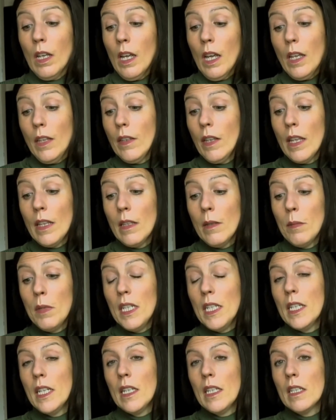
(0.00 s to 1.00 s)
And then the
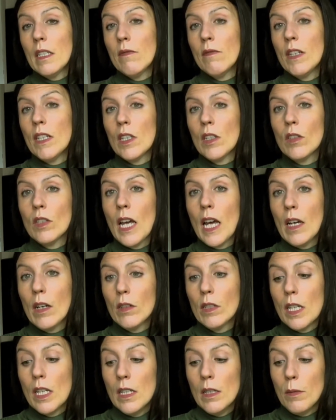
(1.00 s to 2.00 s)
meetings fizzled
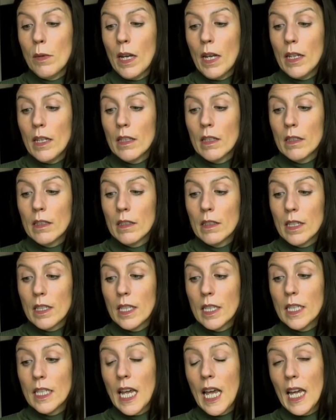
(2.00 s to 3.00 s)
out anyway, as
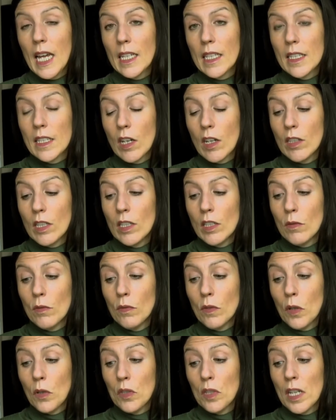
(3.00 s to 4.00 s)
the tech started to
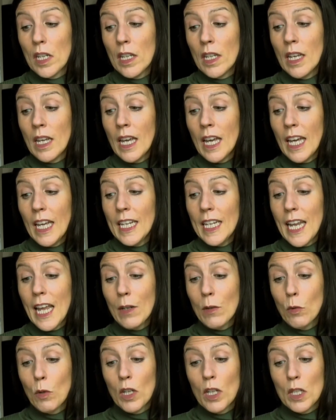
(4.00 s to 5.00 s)
falter and
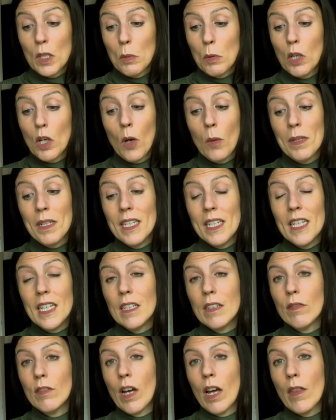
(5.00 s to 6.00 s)
networks were
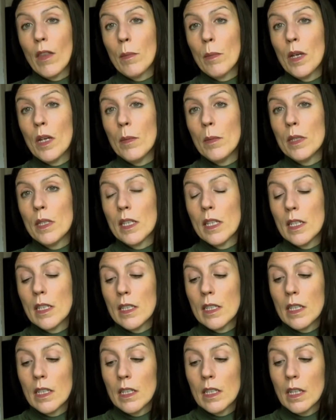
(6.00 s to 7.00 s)
commandeered for other
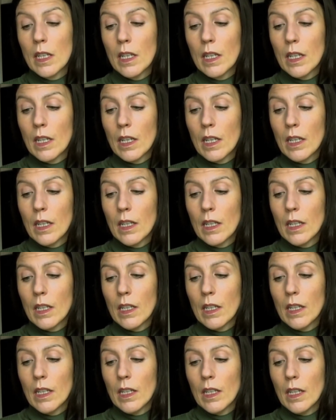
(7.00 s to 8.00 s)
purposes.
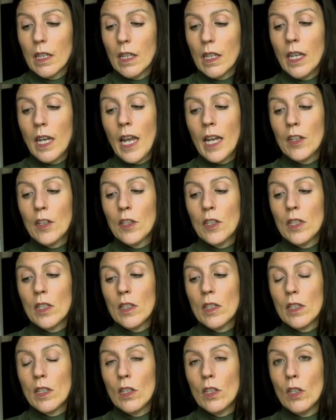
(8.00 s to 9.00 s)

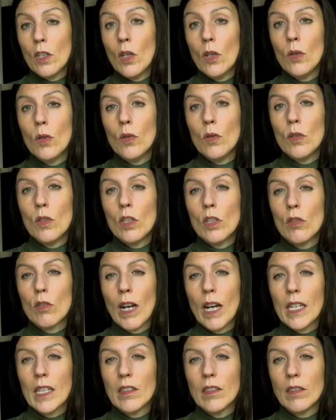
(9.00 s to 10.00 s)
Connections and nodes
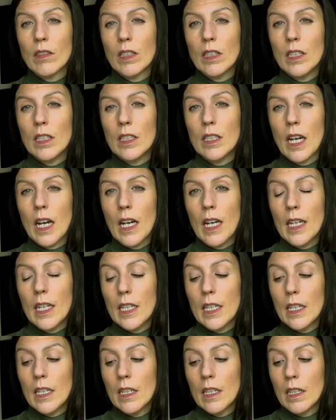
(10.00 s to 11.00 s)
crackled and
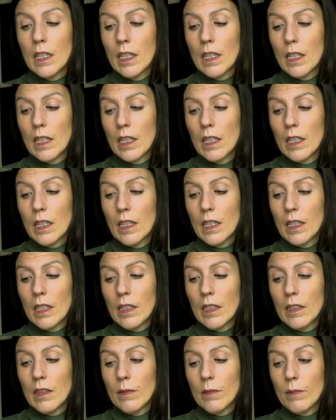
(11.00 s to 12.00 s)
died.
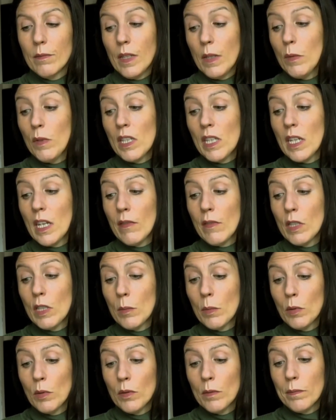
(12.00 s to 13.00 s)
It was
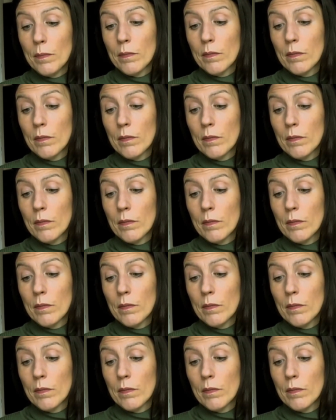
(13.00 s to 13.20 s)
inevitable.